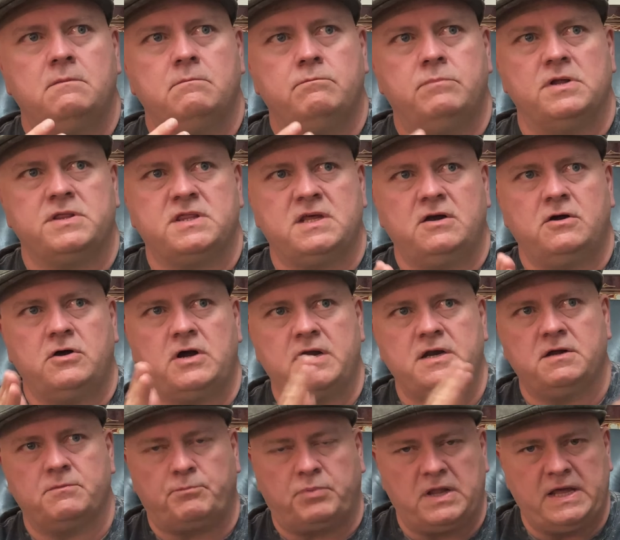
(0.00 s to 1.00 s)
but they're on
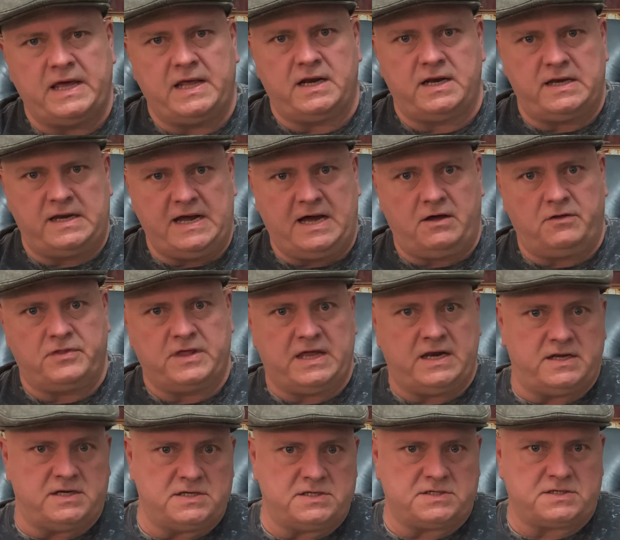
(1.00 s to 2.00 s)
a planet now that
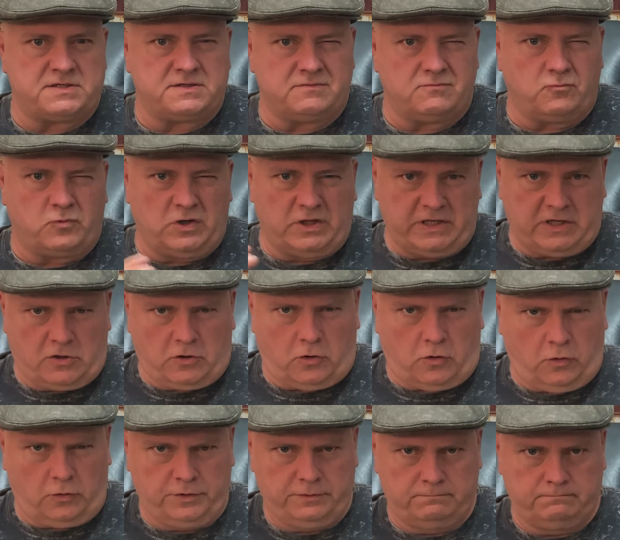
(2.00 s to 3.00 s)
is really
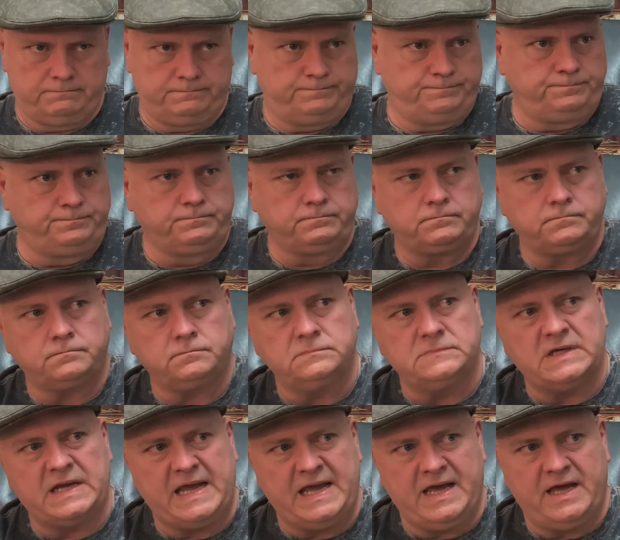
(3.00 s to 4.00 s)
cold
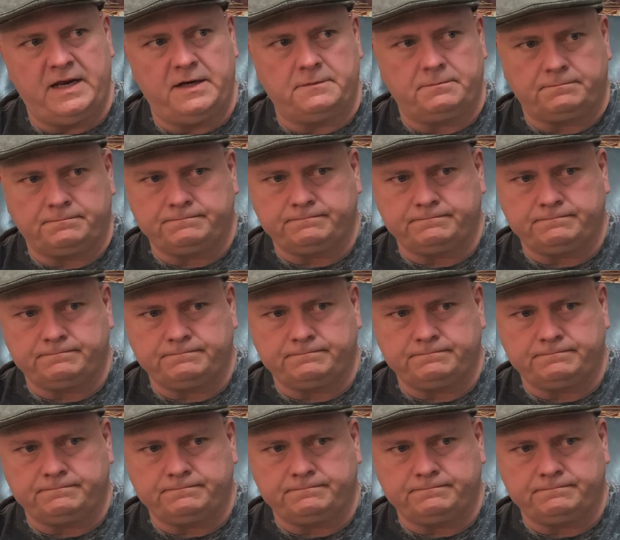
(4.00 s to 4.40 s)
and